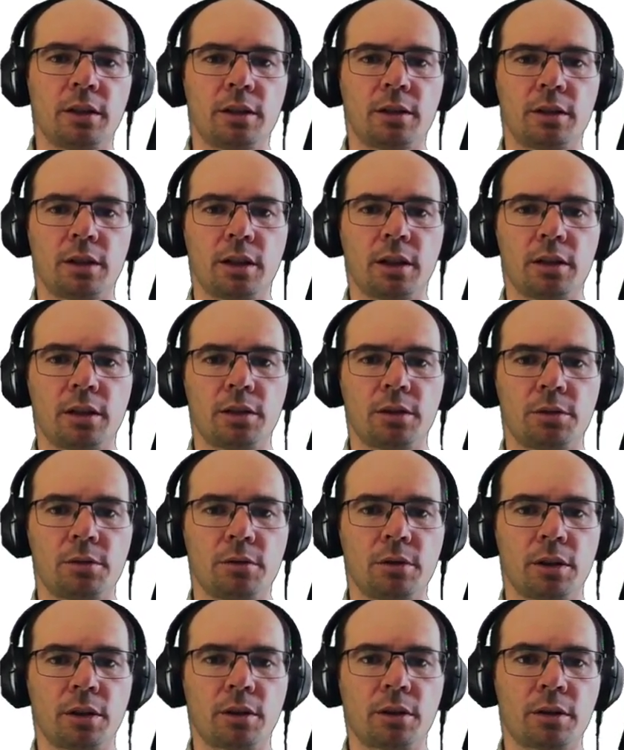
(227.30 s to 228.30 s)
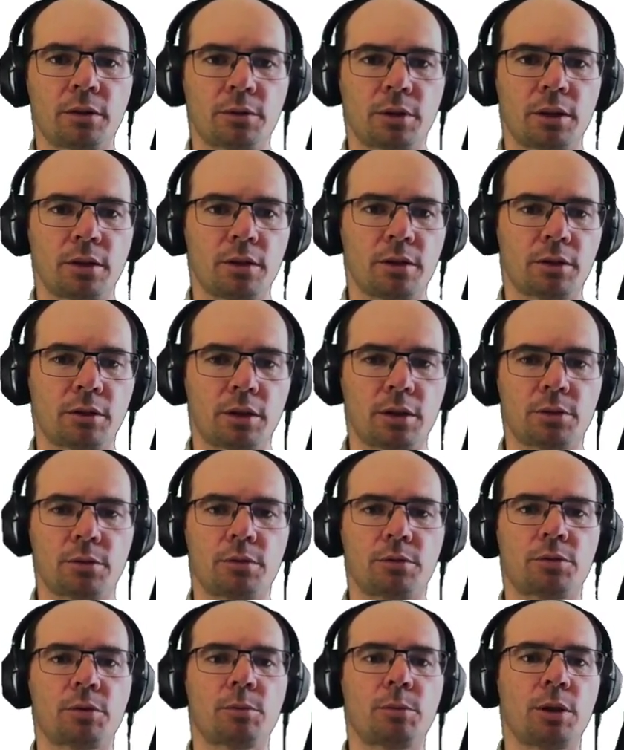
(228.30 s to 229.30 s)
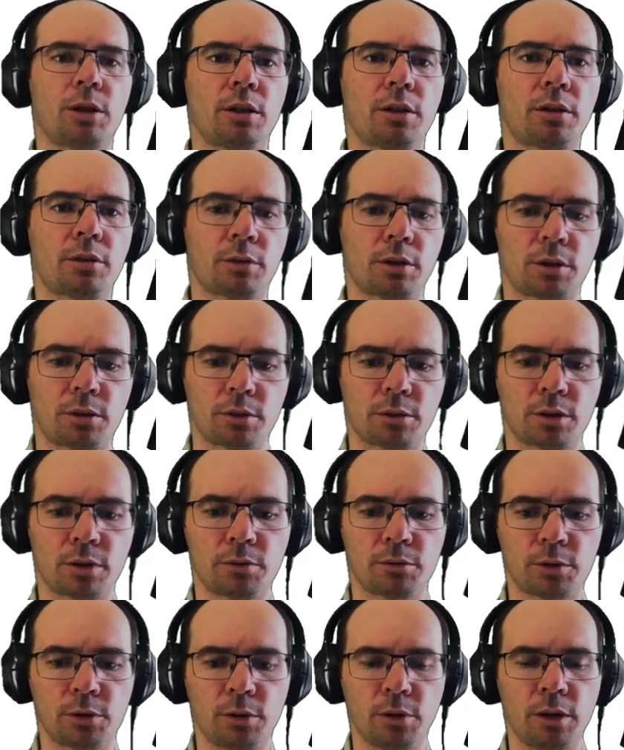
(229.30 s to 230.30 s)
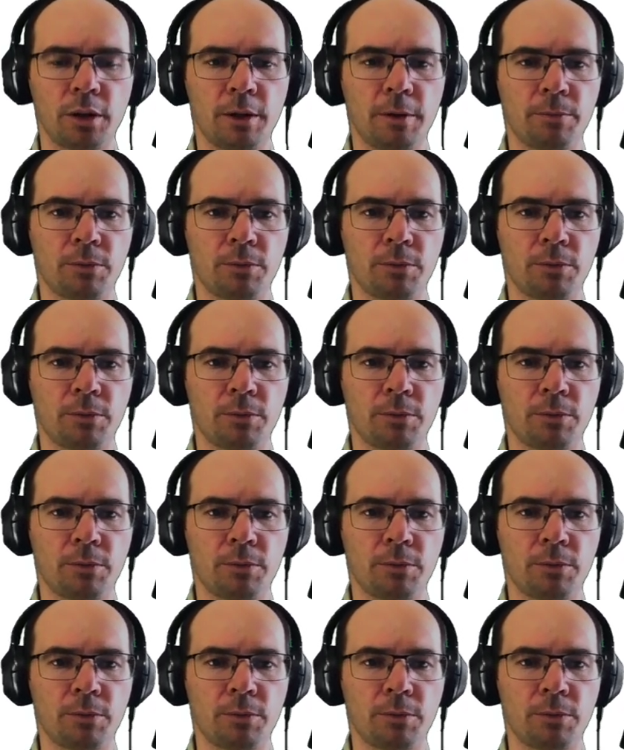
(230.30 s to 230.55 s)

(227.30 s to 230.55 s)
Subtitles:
added to nothing returned from the other recursive call.